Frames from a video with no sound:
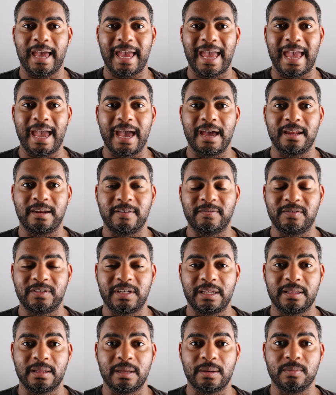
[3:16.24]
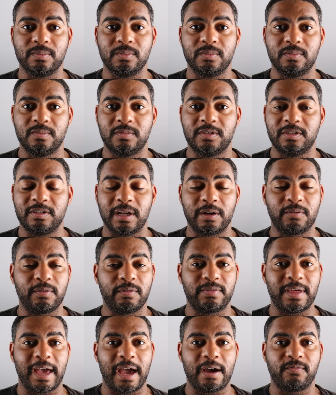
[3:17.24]
And I've seen them stick
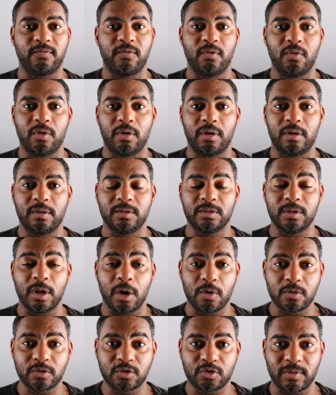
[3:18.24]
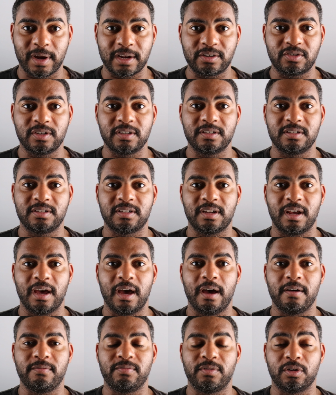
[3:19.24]
with that for long stretches
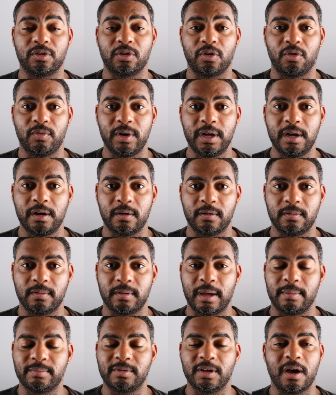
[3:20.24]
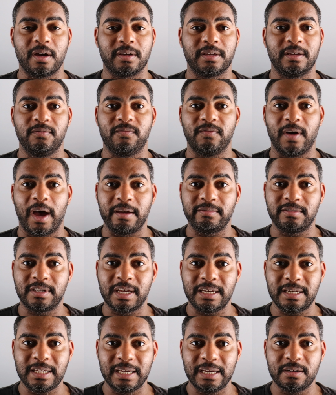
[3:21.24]
of their career. I'm talking
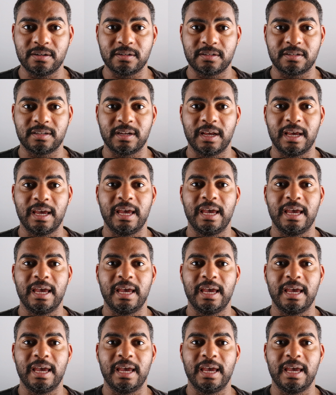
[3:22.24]
5-10 years.